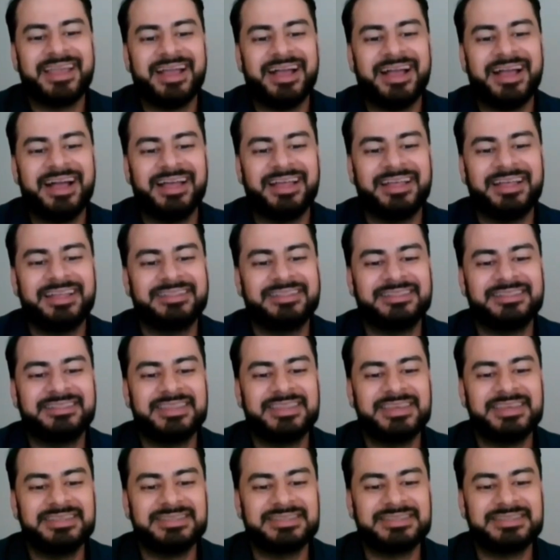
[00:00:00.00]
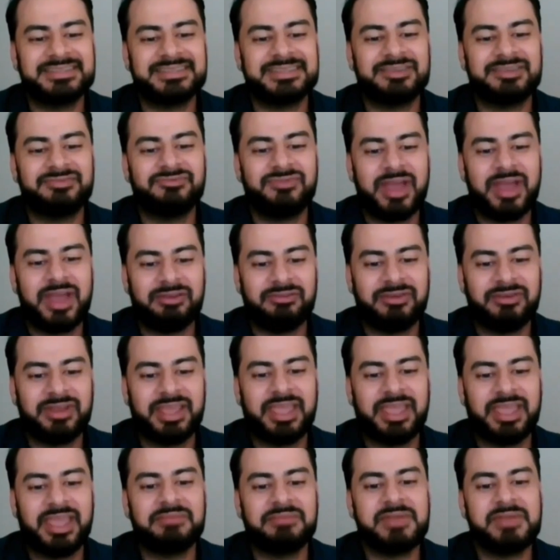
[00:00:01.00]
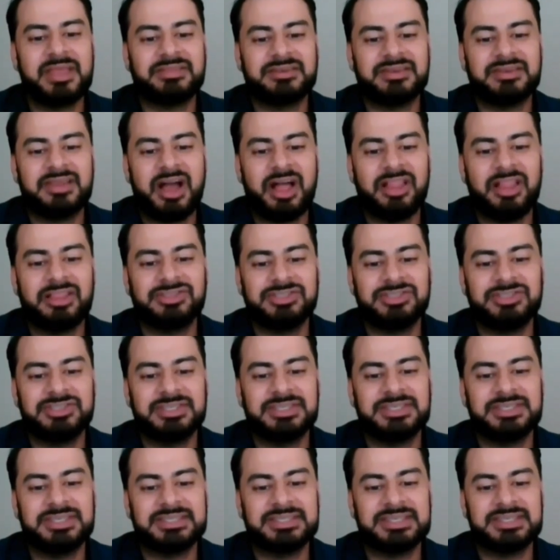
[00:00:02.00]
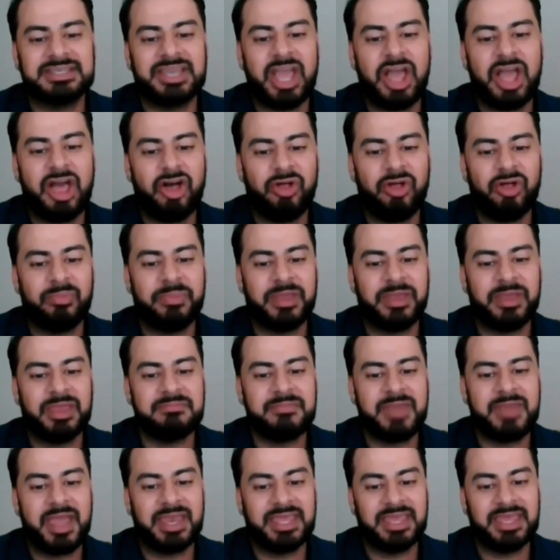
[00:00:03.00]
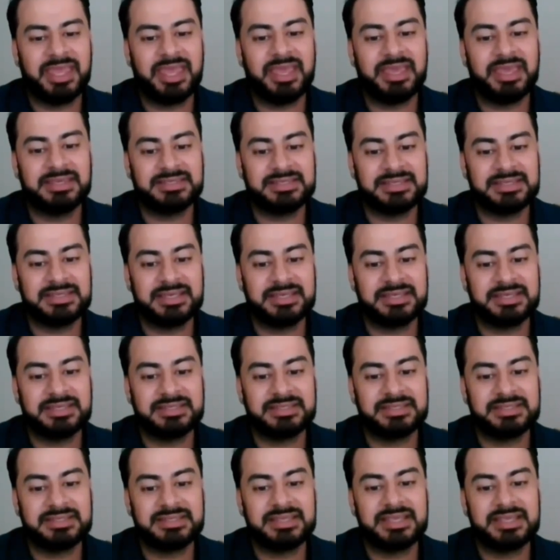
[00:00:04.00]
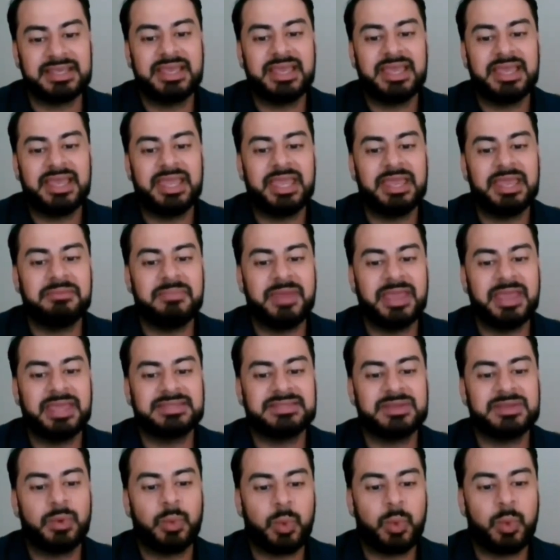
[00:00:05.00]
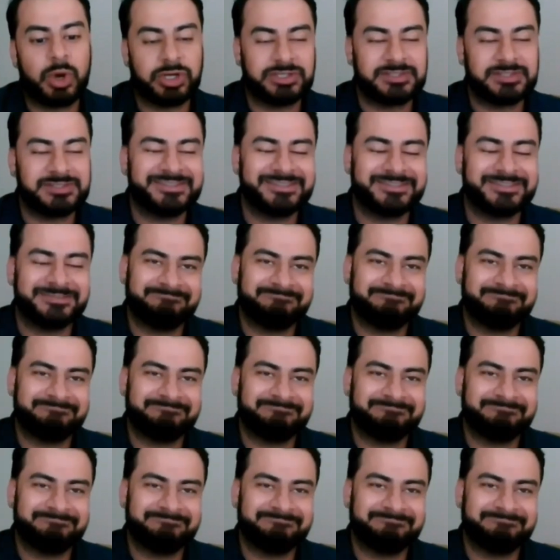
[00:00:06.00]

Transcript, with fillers: Uh, this rhetoric and methodology doesn't help in many cases. It makes it worse.